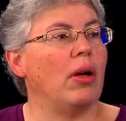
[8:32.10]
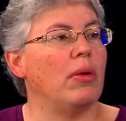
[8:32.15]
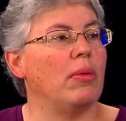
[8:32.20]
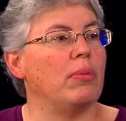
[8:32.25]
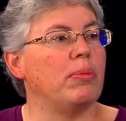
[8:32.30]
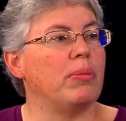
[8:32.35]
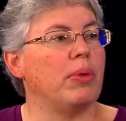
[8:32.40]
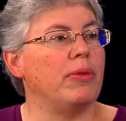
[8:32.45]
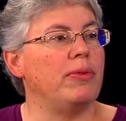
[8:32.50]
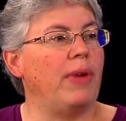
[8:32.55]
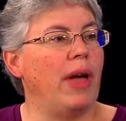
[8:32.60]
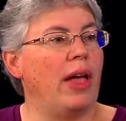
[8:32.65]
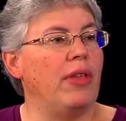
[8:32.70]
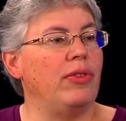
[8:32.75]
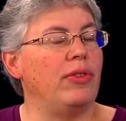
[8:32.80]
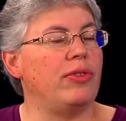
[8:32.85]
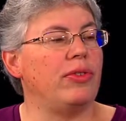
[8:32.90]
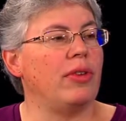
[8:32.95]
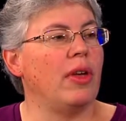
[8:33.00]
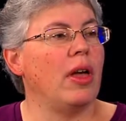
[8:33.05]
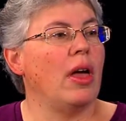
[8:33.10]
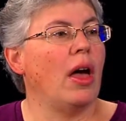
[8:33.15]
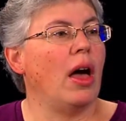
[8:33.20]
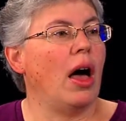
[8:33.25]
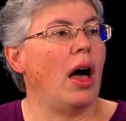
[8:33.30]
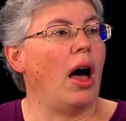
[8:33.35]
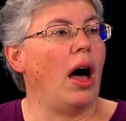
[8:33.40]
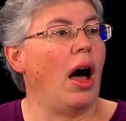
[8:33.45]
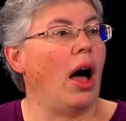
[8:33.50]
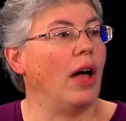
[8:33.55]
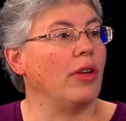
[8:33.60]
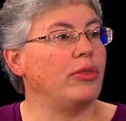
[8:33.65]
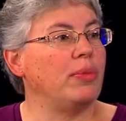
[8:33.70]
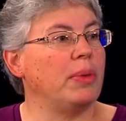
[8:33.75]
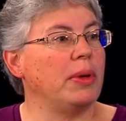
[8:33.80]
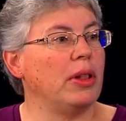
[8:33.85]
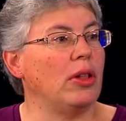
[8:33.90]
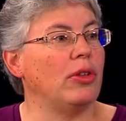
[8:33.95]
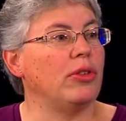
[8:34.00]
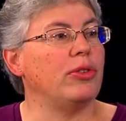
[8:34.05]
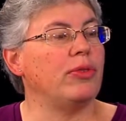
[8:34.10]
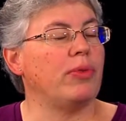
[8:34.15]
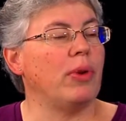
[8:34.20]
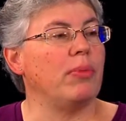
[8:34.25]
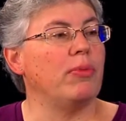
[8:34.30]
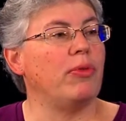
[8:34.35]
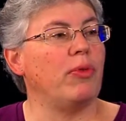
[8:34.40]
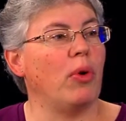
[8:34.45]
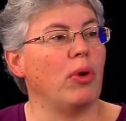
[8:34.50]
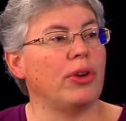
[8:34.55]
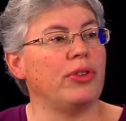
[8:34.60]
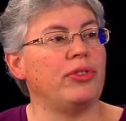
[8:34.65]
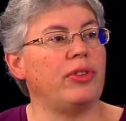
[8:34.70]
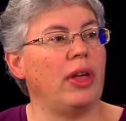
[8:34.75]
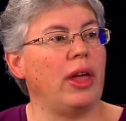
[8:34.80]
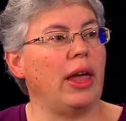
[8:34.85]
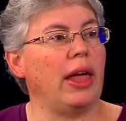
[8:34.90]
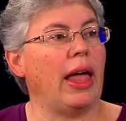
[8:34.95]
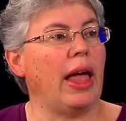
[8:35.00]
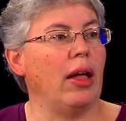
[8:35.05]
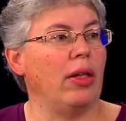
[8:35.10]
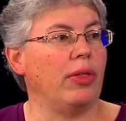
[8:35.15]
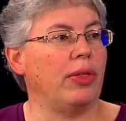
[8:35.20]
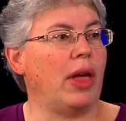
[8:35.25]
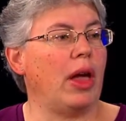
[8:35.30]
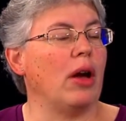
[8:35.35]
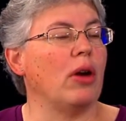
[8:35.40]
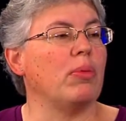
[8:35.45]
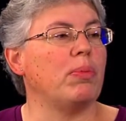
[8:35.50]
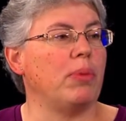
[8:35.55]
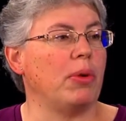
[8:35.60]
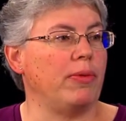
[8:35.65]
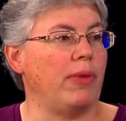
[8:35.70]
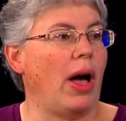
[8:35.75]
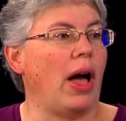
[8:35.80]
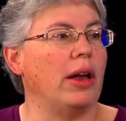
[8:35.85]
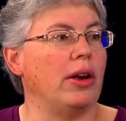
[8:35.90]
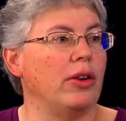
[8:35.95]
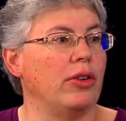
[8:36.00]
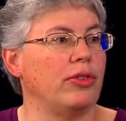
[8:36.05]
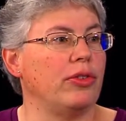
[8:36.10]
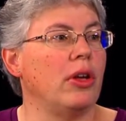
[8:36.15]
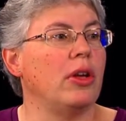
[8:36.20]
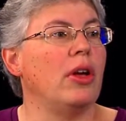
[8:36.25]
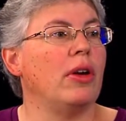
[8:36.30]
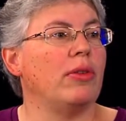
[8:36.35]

prevents hospitals from forcing healthcare providers